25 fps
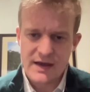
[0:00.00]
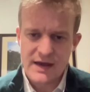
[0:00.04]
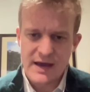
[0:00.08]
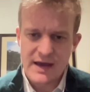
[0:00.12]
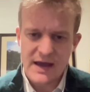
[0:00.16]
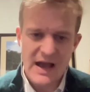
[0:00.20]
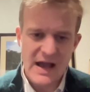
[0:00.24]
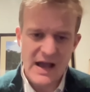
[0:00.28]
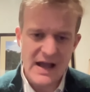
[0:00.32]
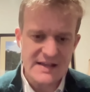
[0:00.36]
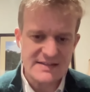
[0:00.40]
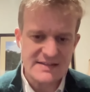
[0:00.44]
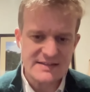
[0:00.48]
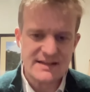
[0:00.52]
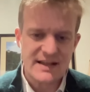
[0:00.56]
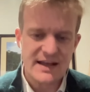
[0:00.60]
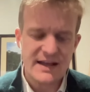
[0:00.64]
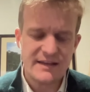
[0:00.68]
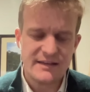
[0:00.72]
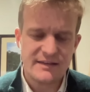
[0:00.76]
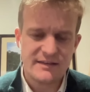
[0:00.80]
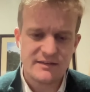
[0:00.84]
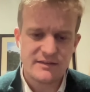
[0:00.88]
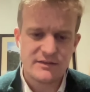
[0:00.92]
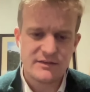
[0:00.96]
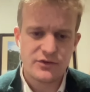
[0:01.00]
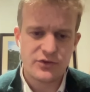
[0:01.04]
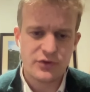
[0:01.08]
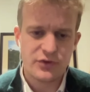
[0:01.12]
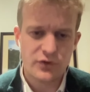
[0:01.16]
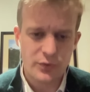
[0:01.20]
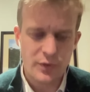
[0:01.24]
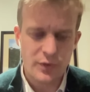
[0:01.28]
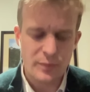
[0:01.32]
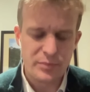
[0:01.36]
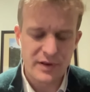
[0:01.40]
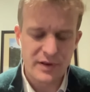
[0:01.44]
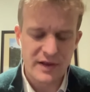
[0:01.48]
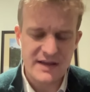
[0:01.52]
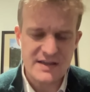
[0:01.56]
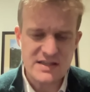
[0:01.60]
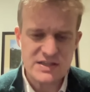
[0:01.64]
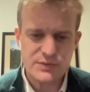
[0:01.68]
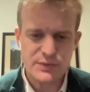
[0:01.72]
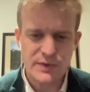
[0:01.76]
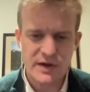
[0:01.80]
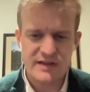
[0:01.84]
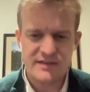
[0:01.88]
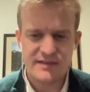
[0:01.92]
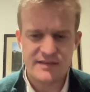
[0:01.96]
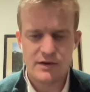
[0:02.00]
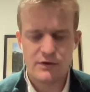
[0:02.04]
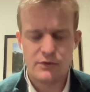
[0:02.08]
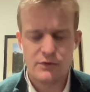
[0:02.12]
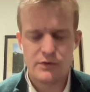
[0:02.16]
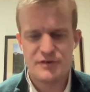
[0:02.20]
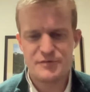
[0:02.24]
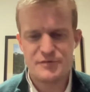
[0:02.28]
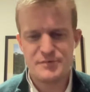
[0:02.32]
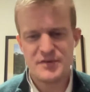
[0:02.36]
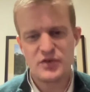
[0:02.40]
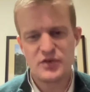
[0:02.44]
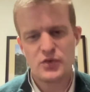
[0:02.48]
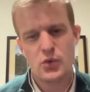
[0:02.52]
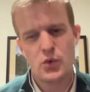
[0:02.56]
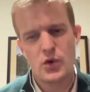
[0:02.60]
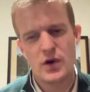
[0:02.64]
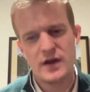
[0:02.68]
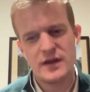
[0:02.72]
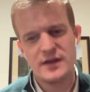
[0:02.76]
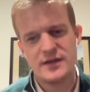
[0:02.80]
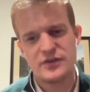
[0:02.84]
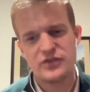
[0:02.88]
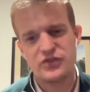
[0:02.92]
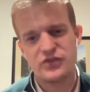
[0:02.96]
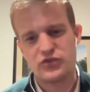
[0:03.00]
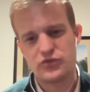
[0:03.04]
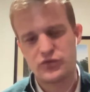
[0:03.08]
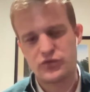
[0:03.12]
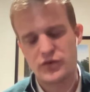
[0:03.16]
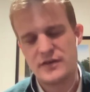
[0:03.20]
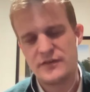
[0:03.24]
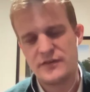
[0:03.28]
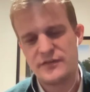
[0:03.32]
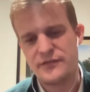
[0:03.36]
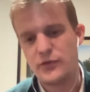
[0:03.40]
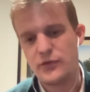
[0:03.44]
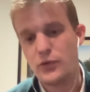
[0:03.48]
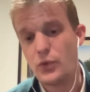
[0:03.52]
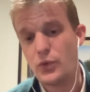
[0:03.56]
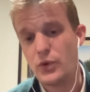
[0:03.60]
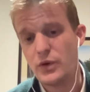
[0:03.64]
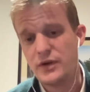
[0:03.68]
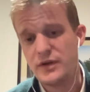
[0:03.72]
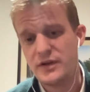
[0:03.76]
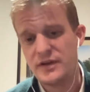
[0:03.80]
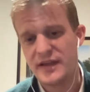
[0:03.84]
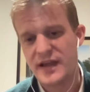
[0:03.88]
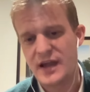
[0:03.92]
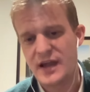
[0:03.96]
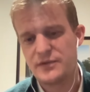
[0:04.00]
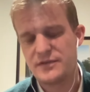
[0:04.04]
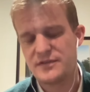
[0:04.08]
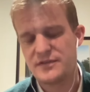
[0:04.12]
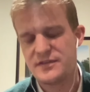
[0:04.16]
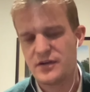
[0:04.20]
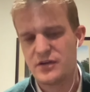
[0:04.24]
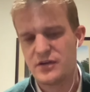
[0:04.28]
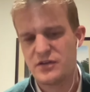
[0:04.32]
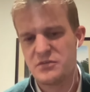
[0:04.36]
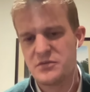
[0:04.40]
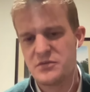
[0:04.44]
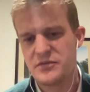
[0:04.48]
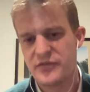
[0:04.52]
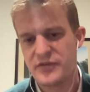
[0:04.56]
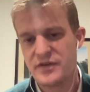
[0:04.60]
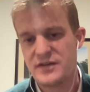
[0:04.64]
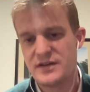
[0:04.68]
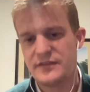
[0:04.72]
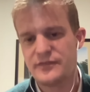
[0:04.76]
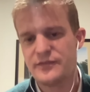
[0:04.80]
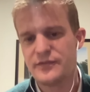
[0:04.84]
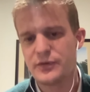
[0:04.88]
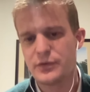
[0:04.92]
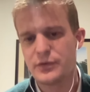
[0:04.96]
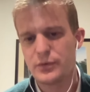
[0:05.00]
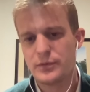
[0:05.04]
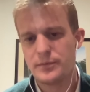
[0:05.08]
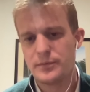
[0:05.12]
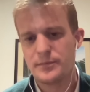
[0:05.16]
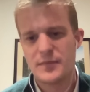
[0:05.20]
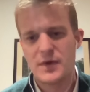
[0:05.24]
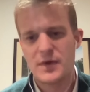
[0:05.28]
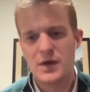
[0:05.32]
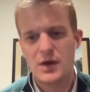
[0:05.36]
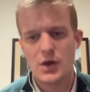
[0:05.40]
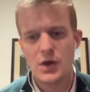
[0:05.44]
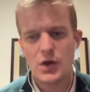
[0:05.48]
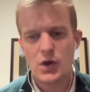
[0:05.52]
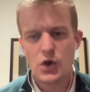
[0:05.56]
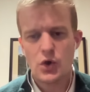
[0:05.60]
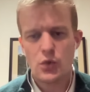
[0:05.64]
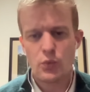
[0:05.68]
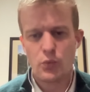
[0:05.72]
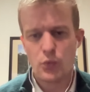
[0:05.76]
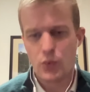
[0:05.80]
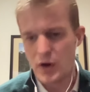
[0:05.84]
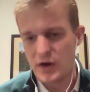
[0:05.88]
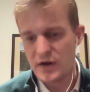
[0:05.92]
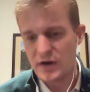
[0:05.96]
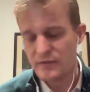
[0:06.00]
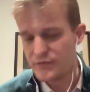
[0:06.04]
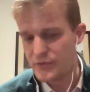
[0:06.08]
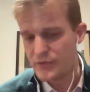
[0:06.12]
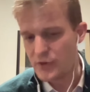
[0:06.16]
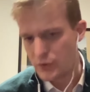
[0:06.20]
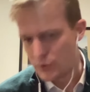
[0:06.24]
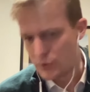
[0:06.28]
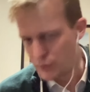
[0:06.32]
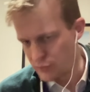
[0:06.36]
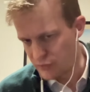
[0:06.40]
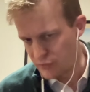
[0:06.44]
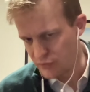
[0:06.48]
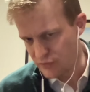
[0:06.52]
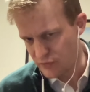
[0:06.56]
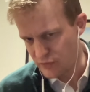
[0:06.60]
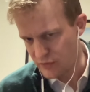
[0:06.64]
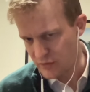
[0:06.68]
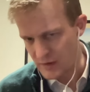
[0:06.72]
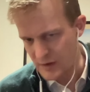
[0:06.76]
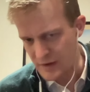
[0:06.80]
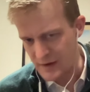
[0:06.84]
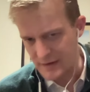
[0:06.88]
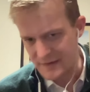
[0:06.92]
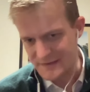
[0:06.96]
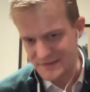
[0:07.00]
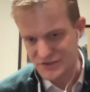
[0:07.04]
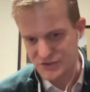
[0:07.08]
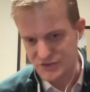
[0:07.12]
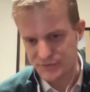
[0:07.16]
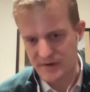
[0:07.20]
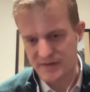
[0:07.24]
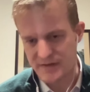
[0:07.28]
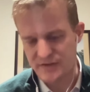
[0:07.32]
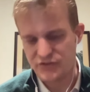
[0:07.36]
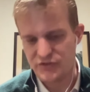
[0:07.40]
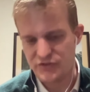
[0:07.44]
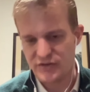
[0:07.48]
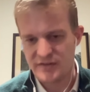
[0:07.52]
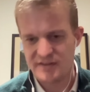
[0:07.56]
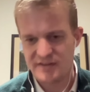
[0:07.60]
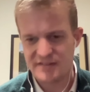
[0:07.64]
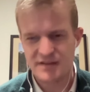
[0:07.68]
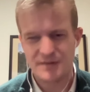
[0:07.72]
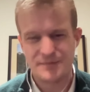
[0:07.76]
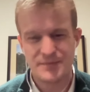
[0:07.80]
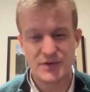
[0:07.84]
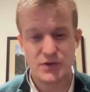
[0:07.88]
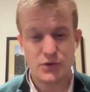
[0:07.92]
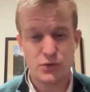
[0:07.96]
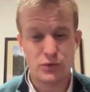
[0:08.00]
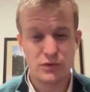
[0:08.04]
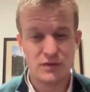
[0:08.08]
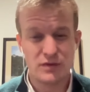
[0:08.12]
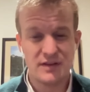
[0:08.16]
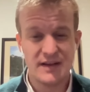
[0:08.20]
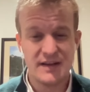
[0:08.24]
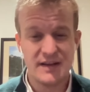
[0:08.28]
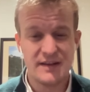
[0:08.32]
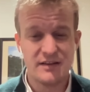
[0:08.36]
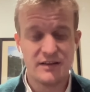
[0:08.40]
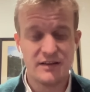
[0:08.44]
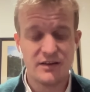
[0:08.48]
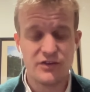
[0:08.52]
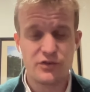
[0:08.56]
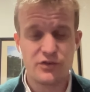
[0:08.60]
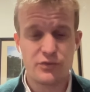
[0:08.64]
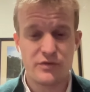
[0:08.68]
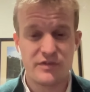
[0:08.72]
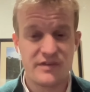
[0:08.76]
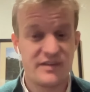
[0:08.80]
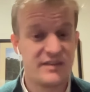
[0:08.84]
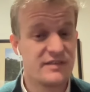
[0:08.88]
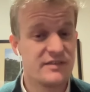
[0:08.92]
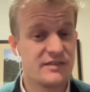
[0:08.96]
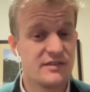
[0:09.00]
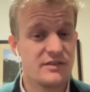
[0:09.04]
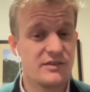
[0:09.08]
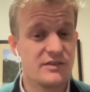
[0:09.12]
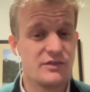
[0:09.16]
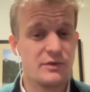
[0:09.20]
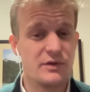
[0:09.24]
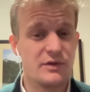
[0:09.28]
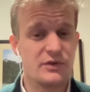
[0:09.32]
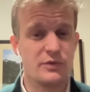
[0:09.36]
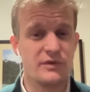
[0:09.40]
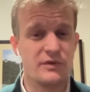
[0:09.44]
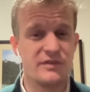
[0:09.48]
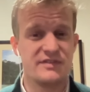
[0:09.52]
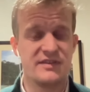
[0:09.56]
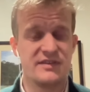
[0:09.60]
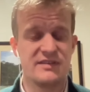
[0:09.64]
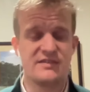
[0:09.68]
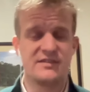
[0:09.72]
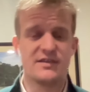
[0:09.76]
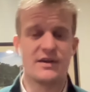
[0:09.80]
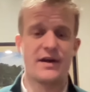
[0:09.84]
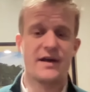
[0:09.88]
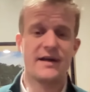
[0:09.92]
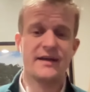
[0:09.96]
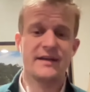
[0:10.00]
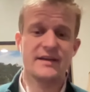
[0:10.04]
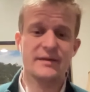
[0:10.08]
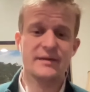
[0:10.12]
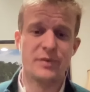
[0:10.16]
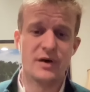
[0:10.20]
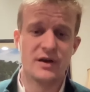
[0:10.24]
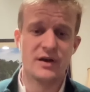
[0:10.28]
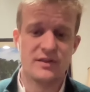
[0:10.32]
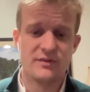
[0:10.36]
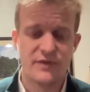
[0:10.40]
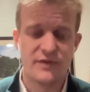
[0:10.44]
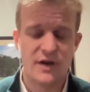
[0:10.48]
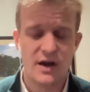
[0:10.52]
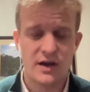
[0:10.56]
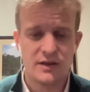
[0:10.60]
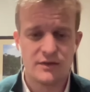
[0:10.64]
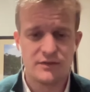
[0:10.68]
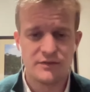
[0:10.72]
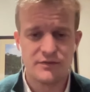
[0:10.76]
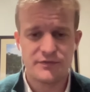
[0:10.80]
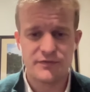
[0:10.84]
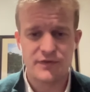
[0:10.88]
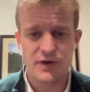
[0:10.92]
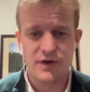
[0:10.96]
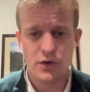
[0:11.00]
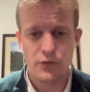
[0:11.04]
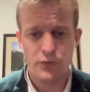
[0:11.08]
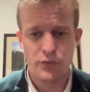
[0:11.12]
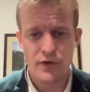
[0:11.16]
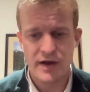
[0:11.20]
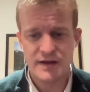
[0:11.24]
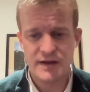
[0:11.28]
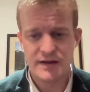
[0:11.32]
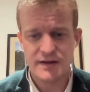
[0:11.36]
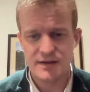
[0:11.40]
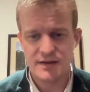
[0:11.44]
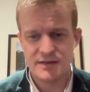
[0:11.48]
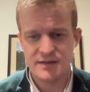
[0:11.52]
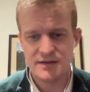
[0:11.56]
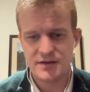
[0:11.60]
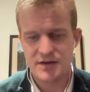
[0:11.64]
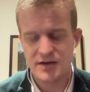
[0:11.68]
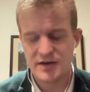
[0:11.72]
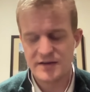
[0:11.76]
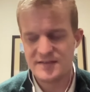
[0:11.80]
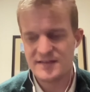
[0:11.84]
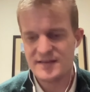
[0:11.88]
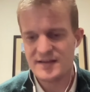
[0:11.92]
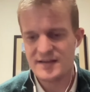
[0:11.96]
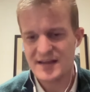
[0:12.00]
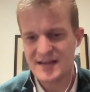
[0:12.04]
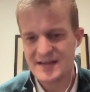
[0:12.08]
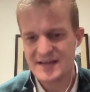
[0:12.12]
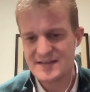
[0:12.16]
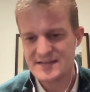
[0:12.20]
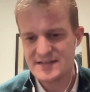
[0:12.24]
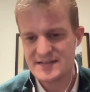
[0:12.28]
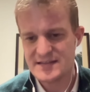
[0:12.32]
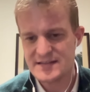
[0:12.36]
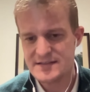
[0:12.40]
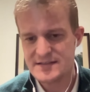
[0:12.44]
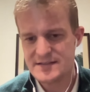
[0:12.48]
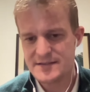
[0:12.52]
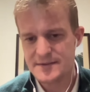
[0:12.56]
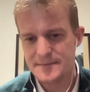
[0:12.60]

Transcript: has led to a place where terrorism is quite straightforward and counterterrorism is very difficult. One of those strategies is something called leaderless resistance, which was designed by the violent far right in the 1980s